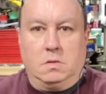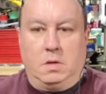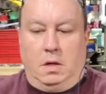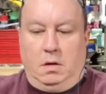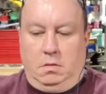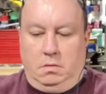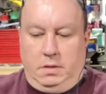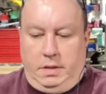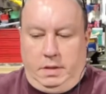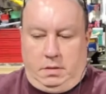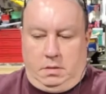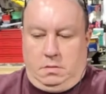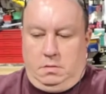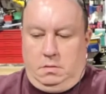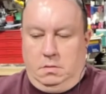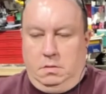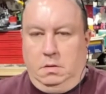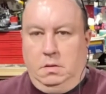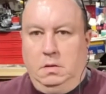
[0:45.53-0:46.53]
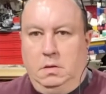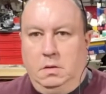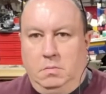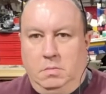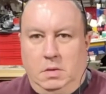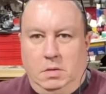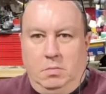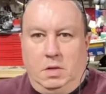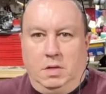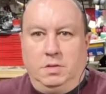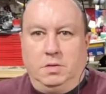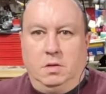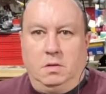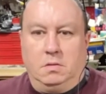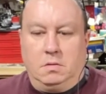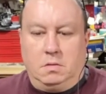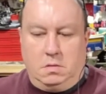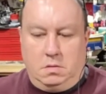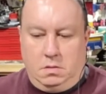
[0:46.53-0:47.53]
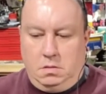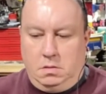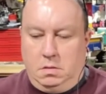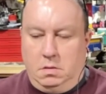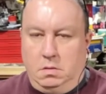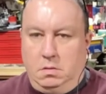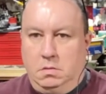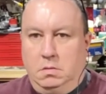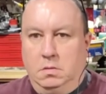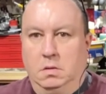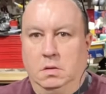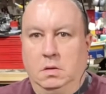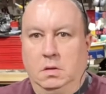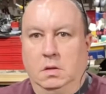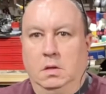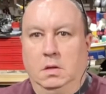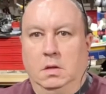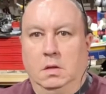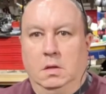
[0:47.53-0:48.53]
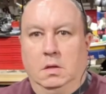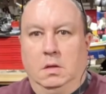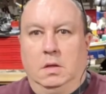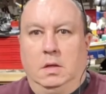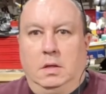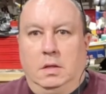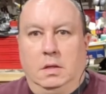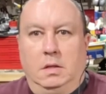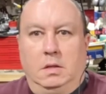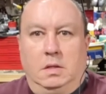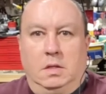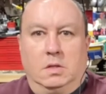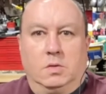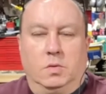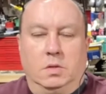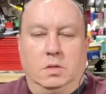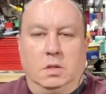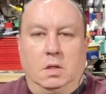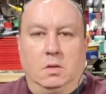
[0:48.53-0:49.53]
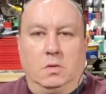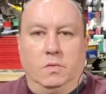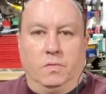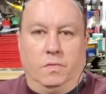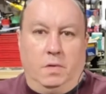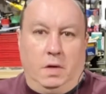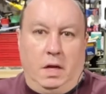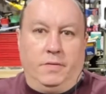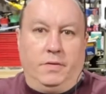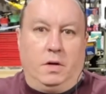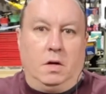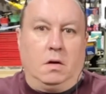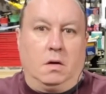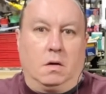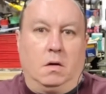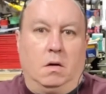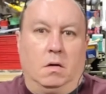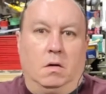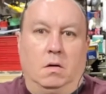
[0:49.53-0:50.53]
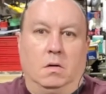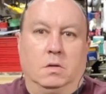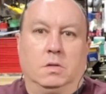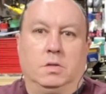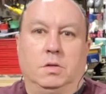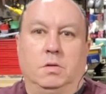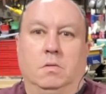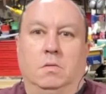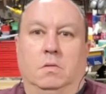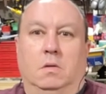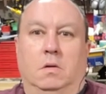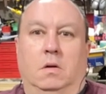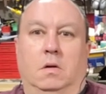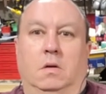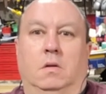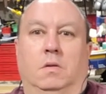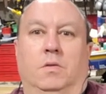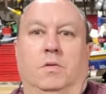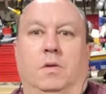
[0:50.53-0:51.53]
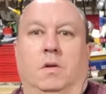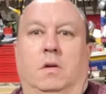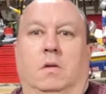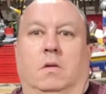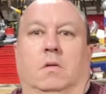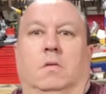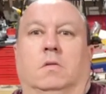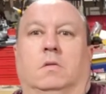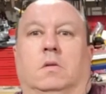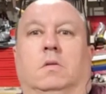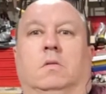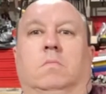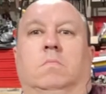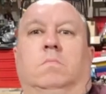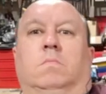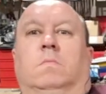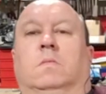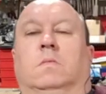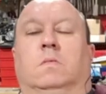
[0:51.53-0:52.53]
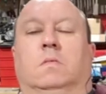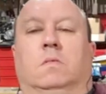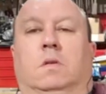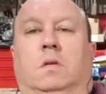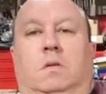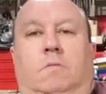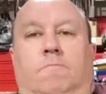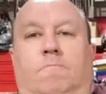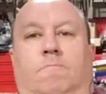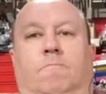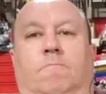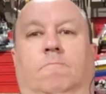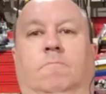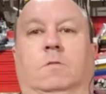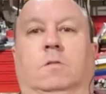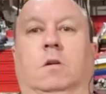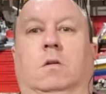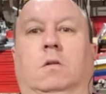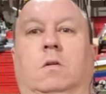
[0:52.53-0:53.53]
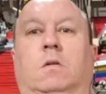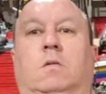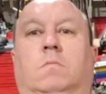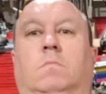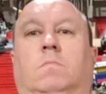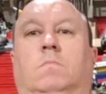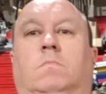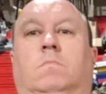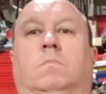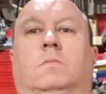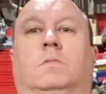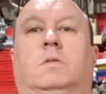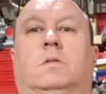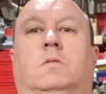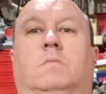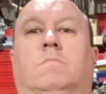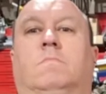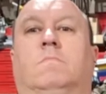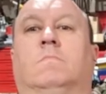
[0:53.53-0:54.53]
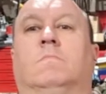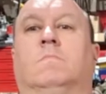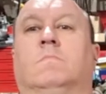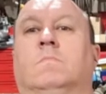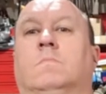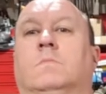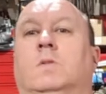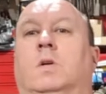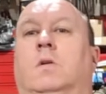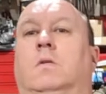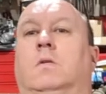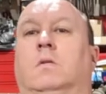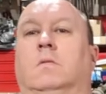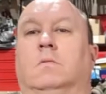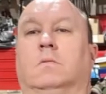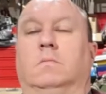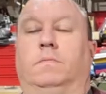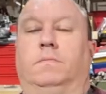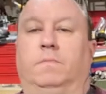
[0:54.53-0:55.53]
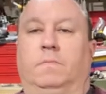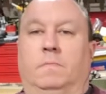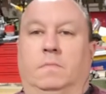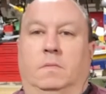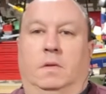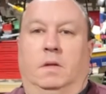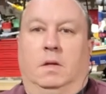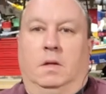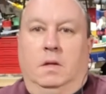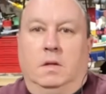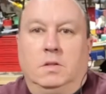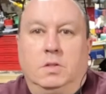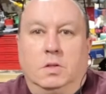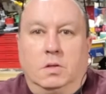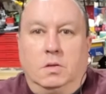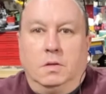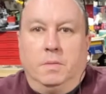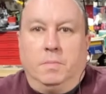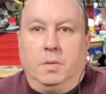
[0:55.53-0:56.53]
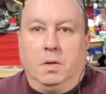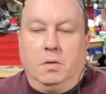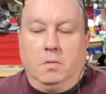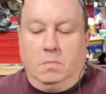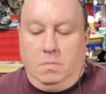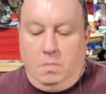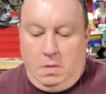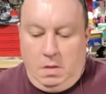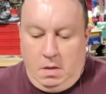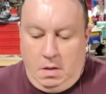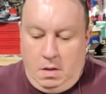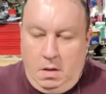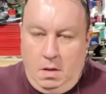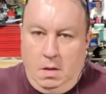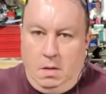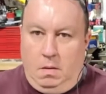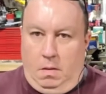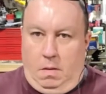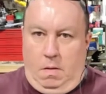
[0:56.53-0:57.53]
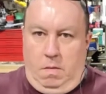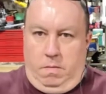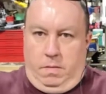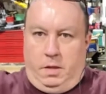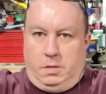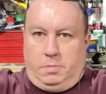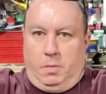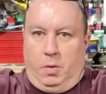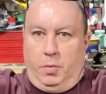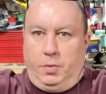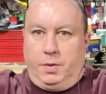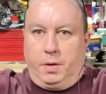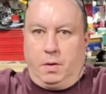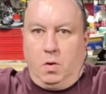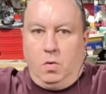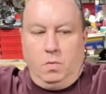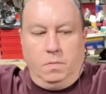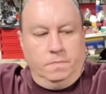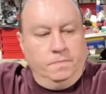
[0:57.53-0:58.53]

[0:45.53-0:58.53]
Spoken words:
I don't like, I mean, mind you, it's, you know, this one's not too, I have another Carhartt shirt underneath here. See? Carhartt. See? Carhartt. So it'll nip you out. This is my winter coat.